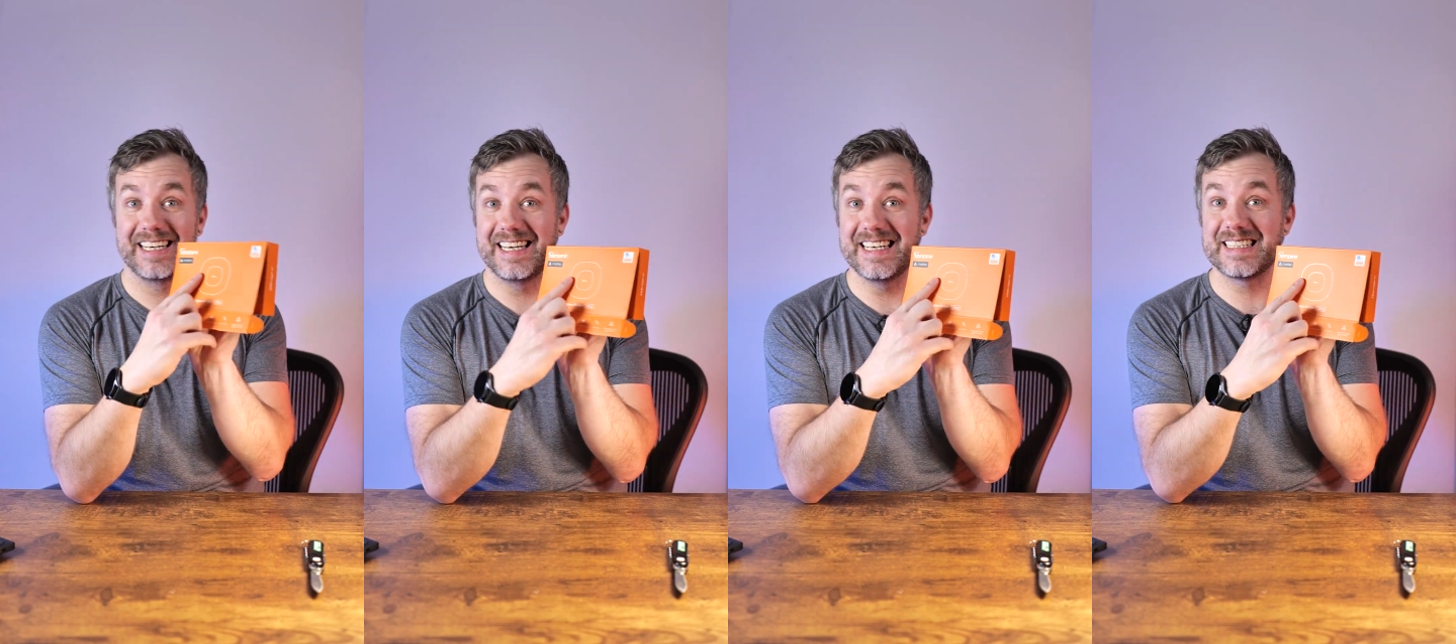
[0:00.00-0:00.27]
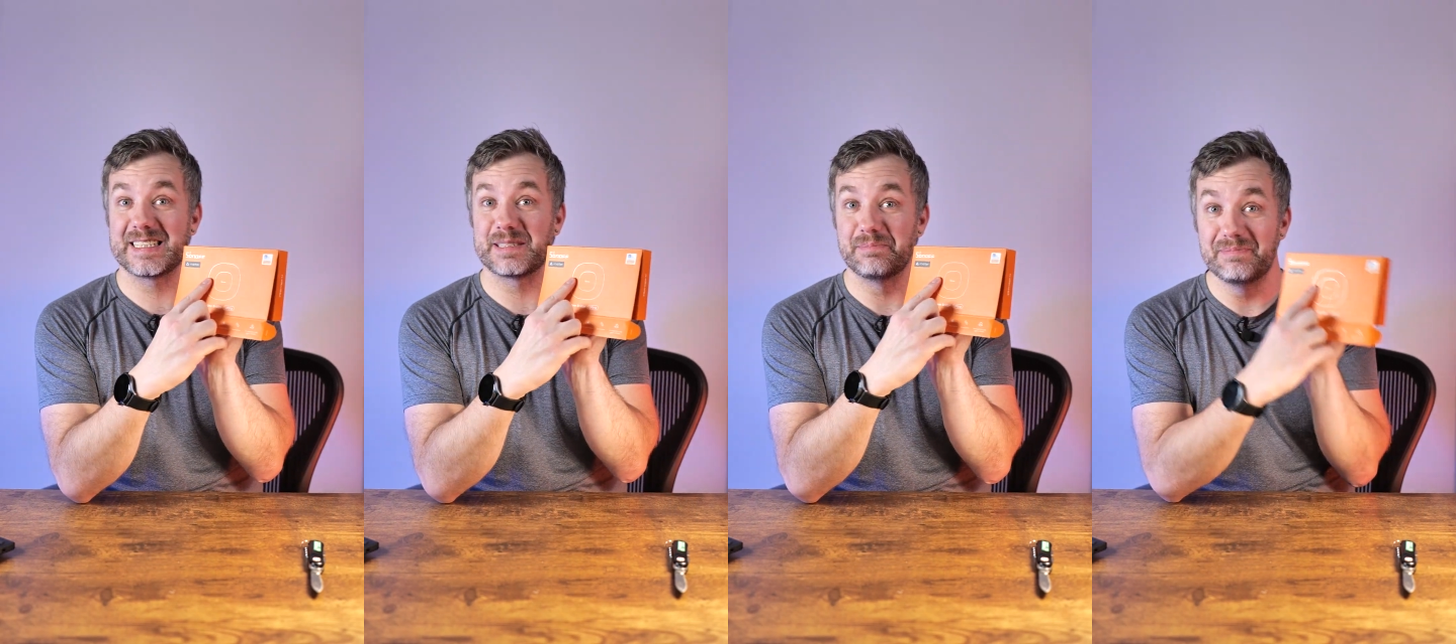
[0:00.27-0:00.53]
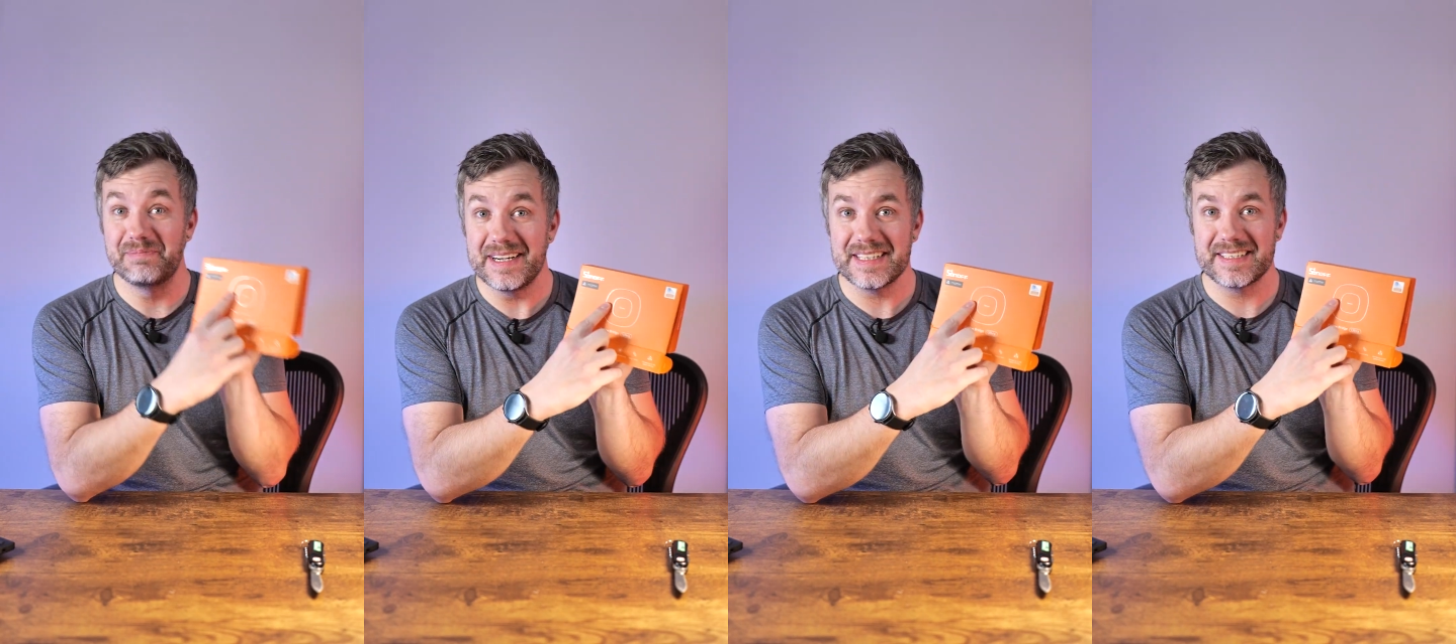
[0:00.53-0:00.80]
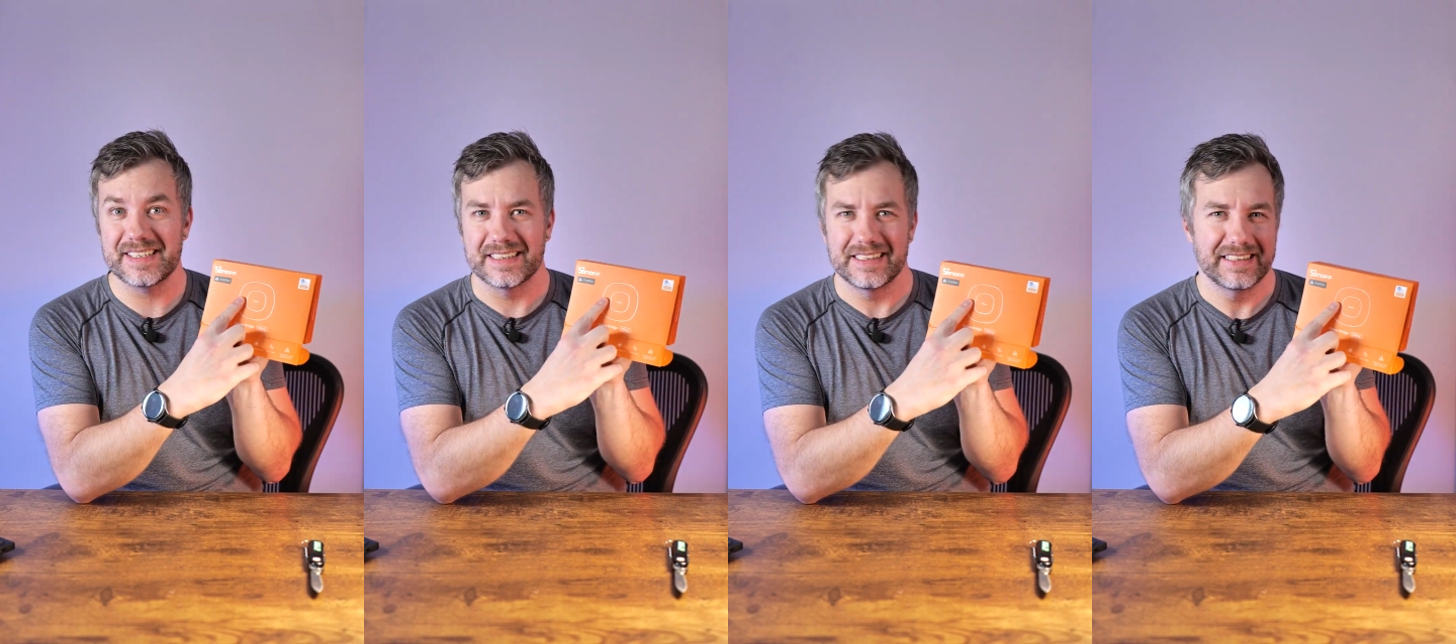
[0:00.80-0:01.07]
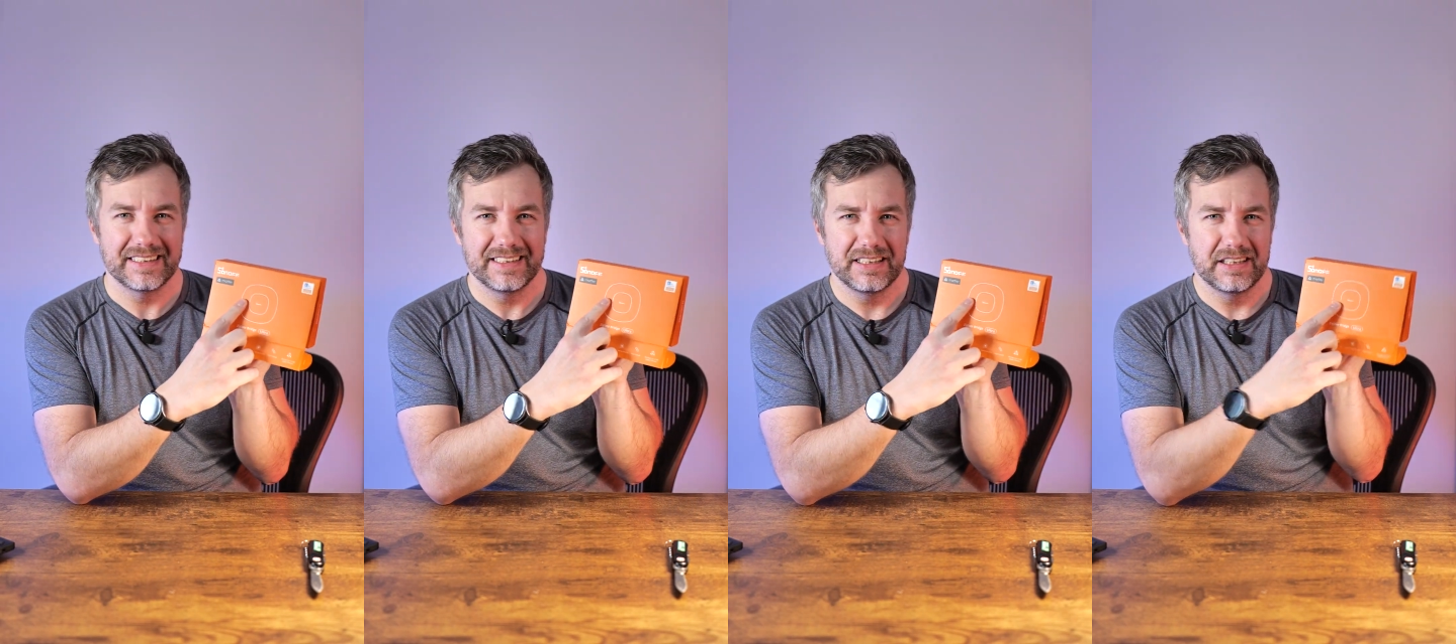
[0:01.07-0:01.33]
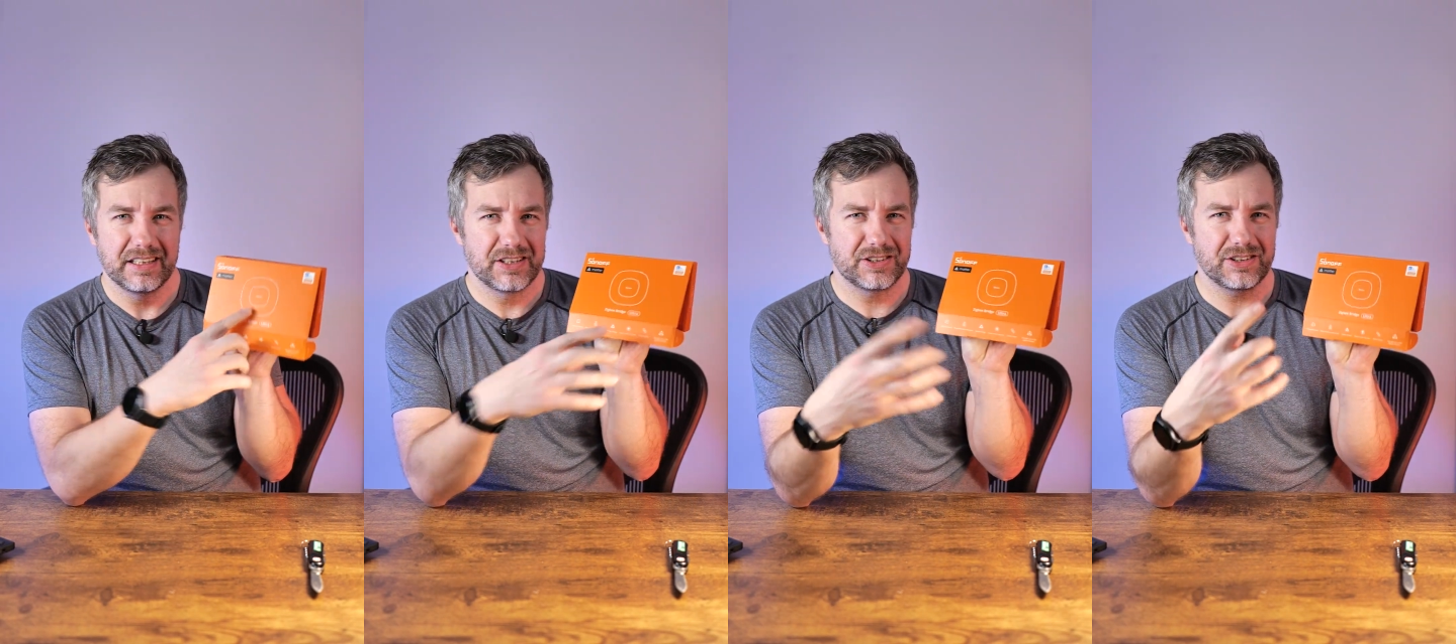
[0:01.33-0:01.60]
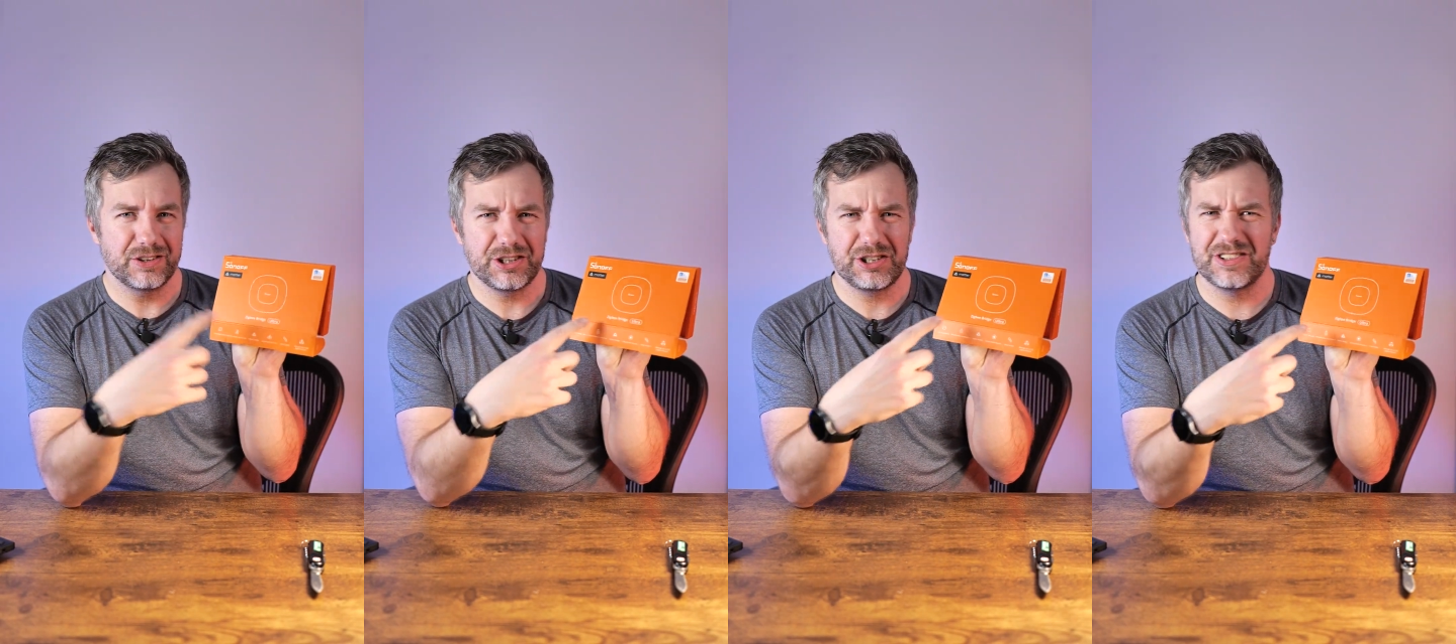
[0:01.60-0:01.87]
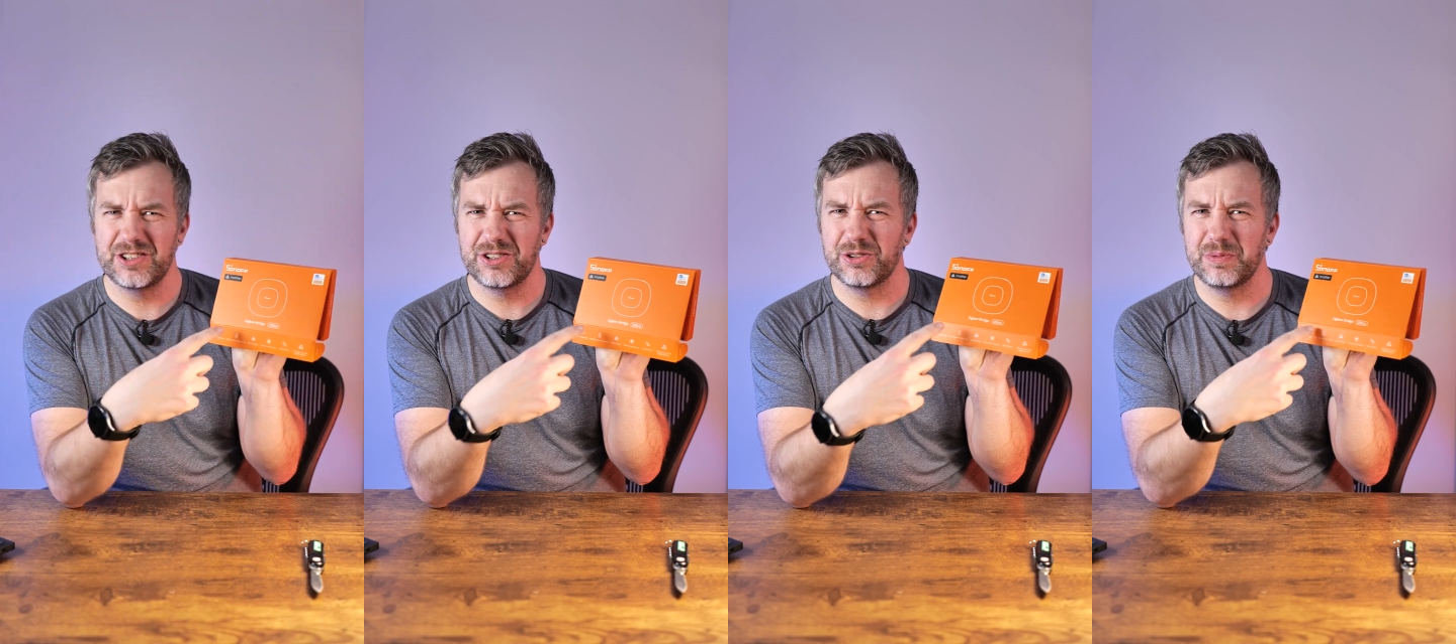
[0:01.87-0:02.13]
is matter. So this
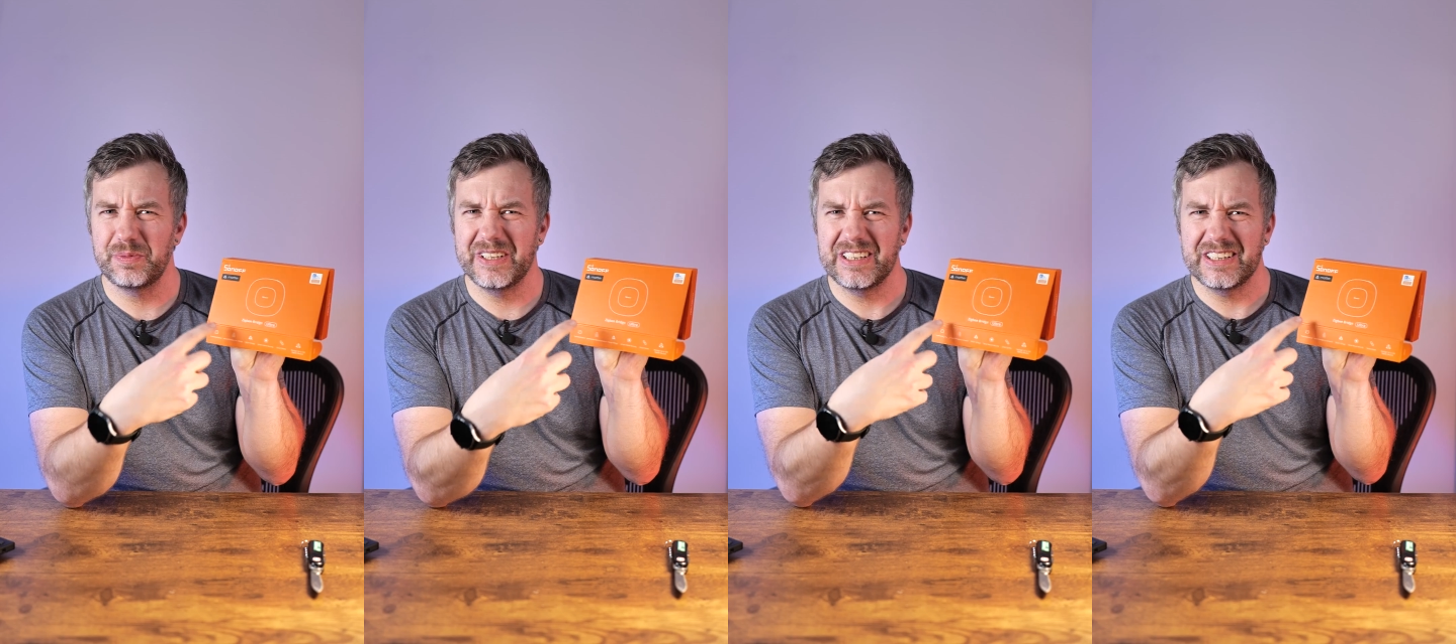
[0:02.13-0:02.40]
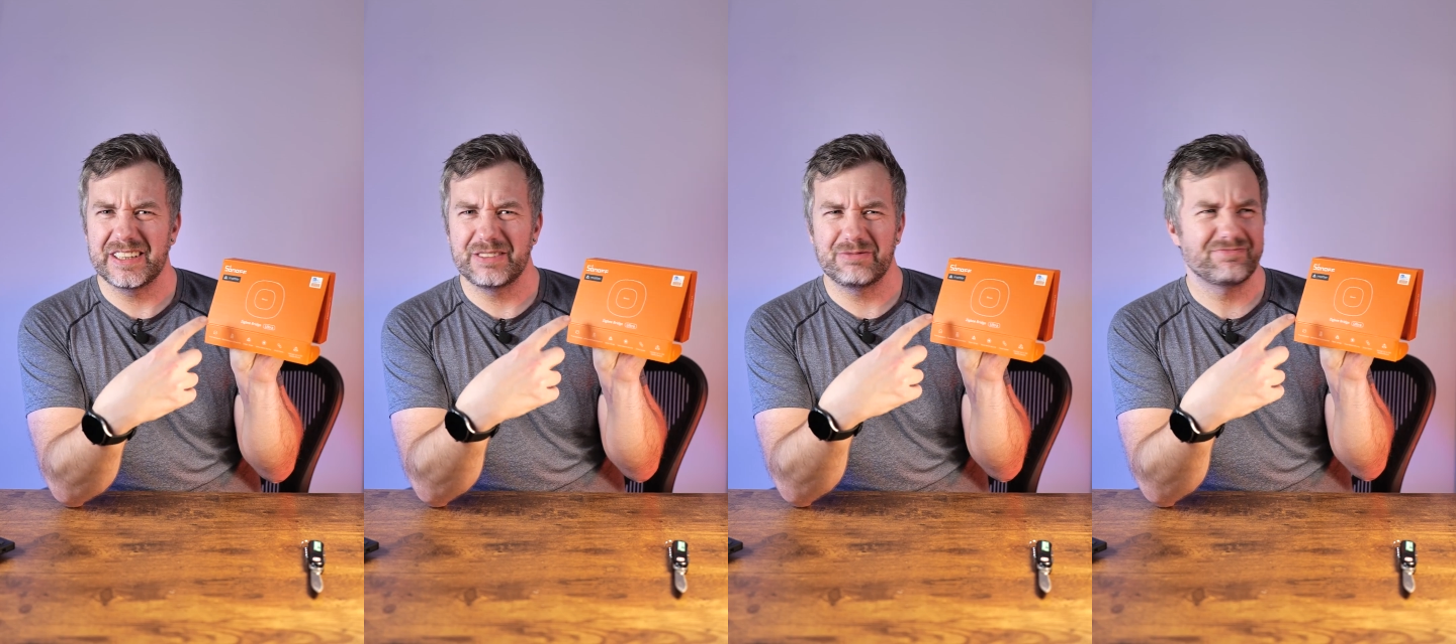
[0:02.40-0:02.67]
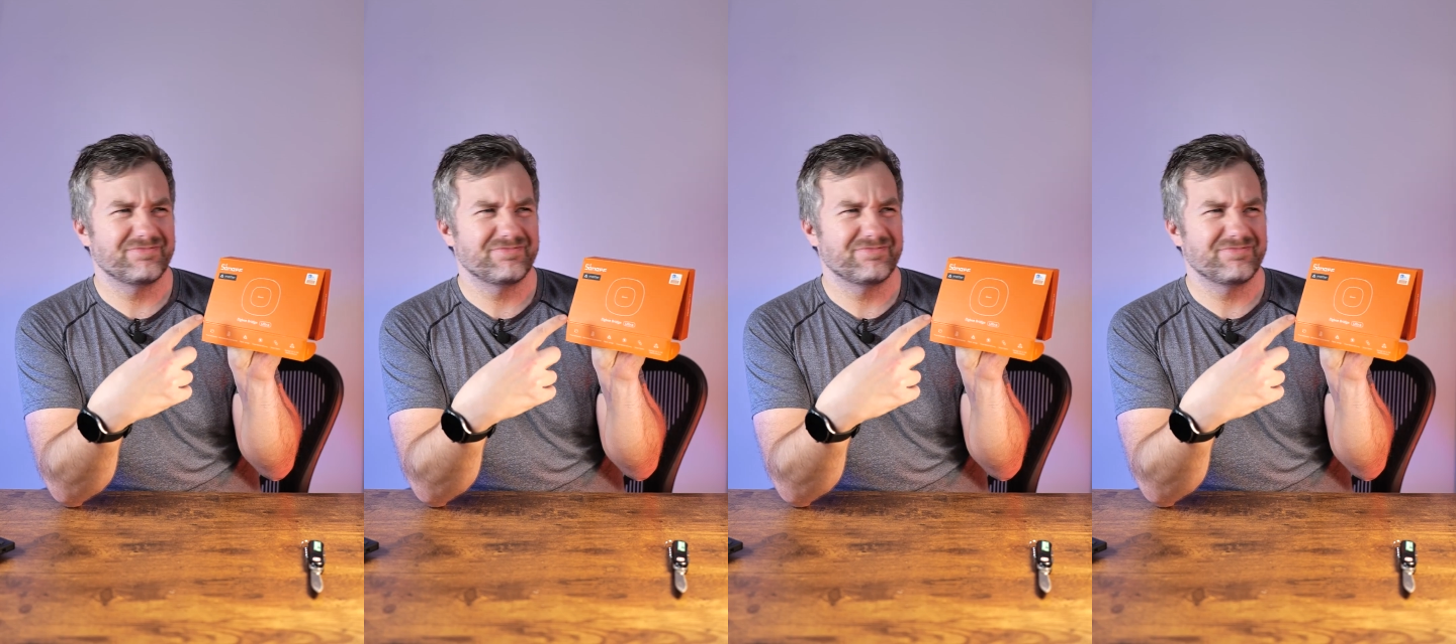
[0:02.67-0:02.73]
should be a